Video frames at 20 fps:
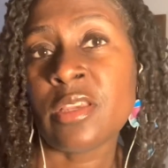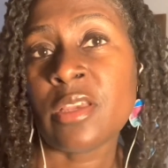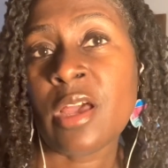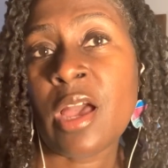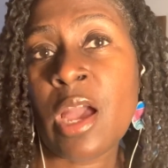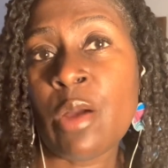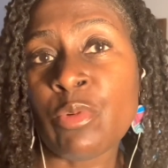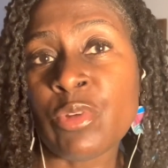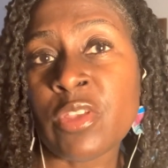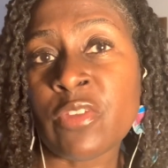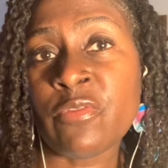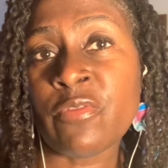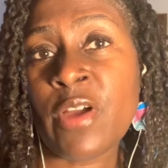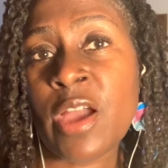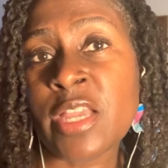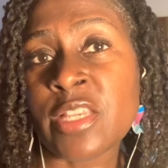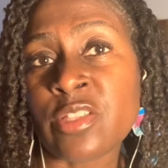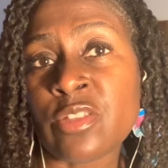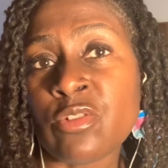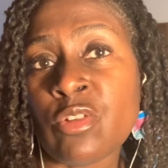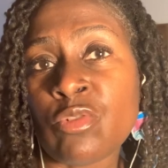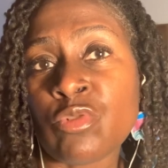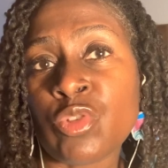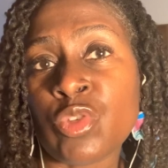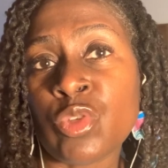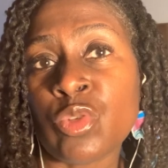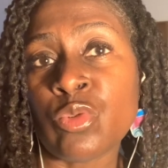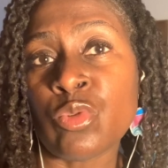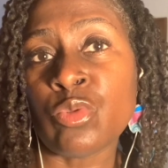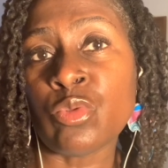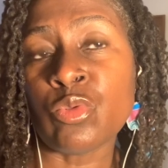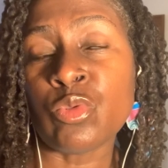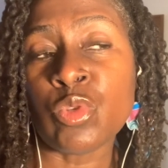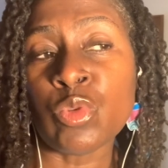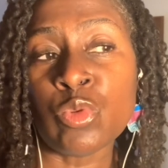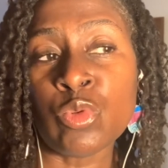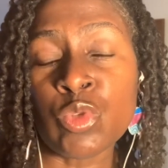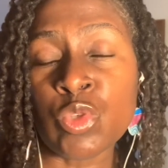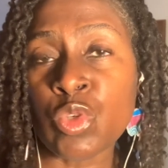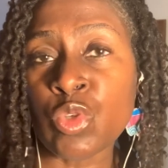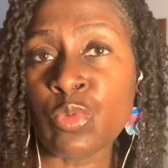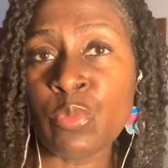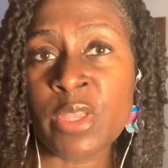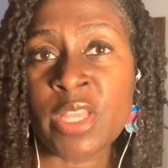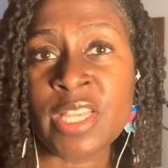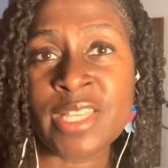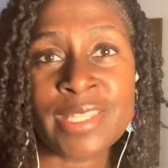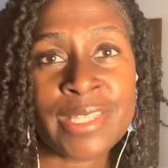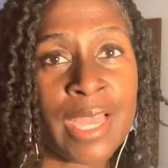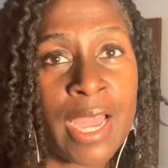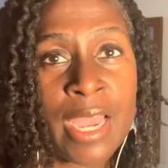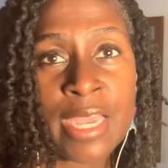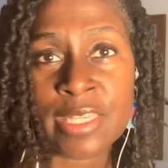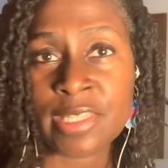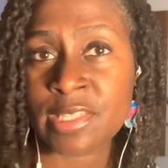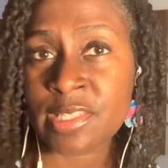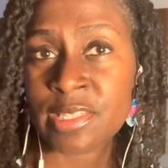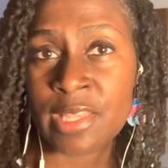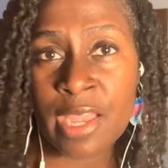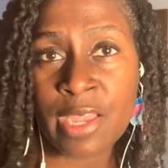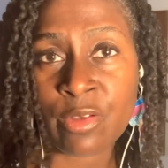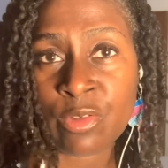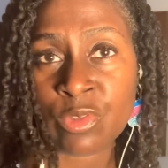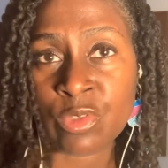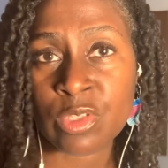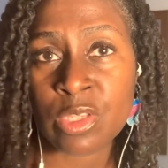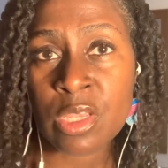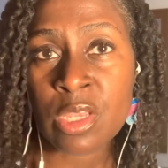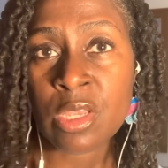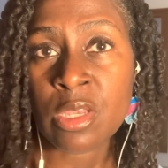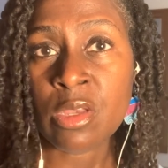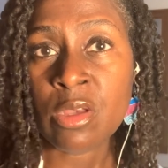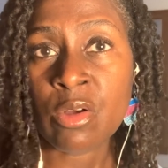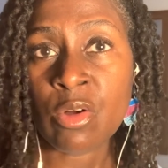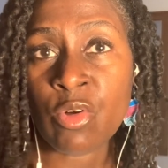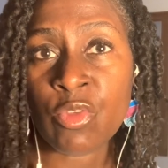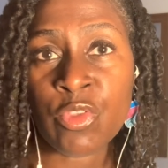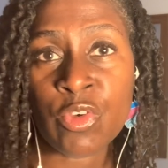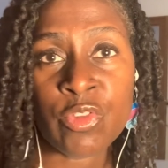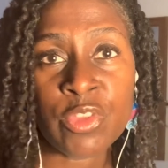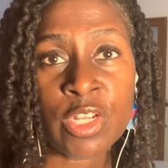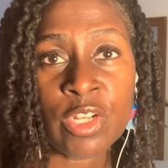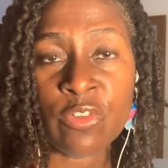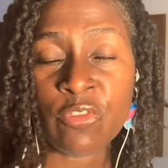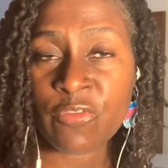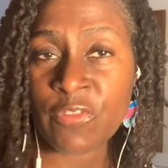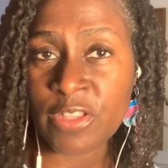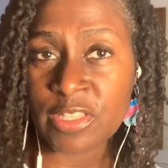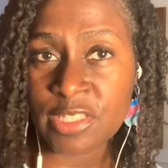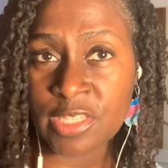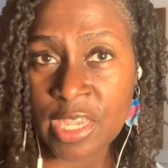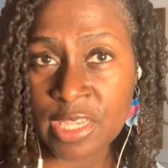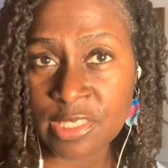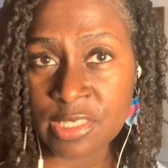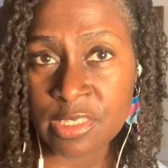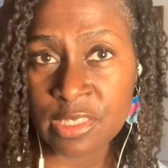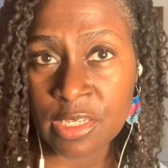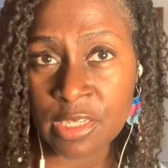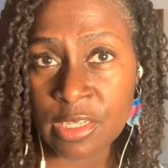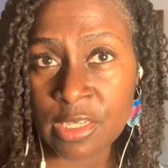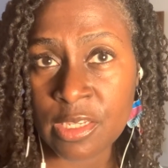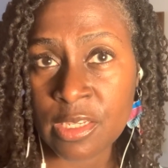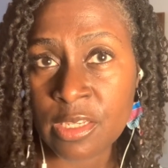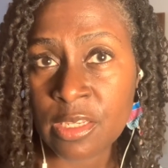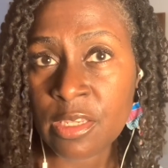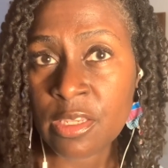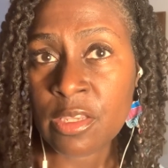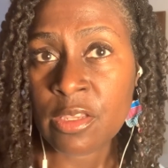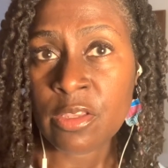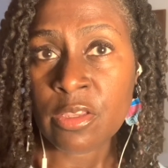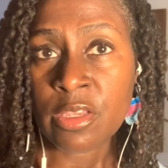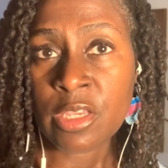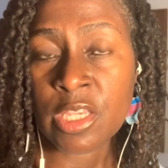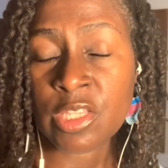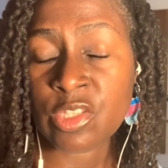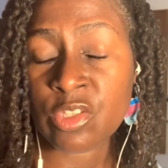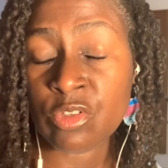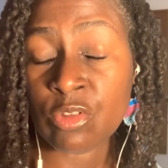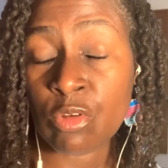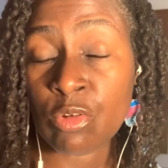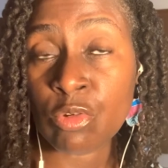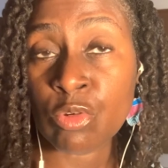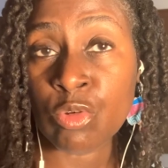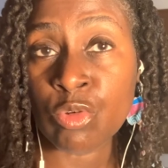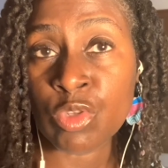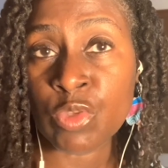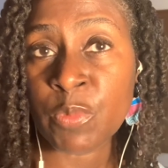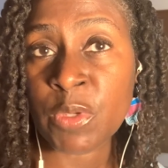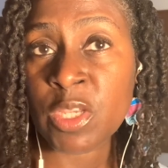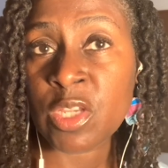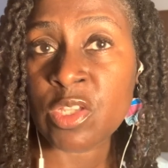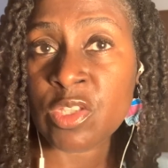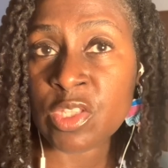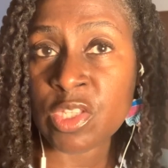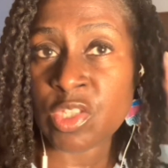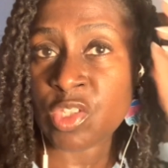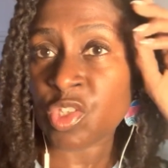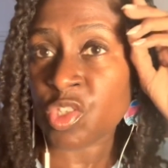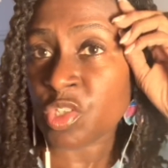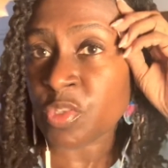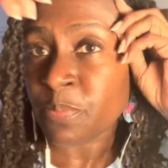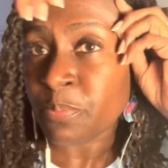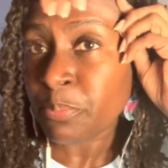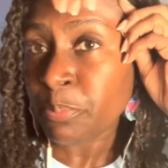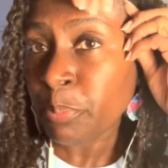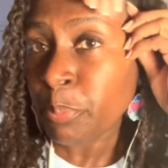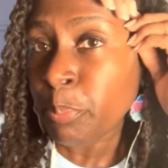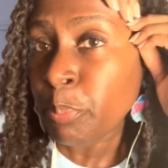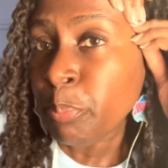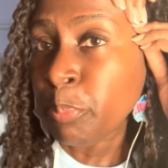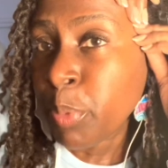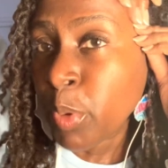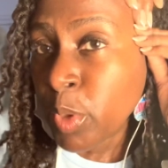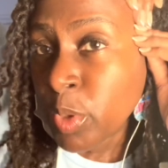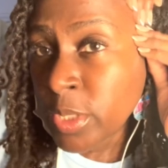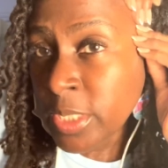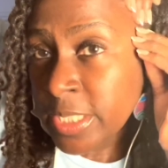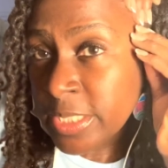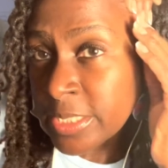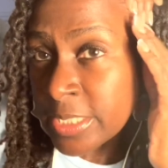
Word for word: I would advise not to do too many tight styles. Although they look fantastic, it's not good because it's just pulling.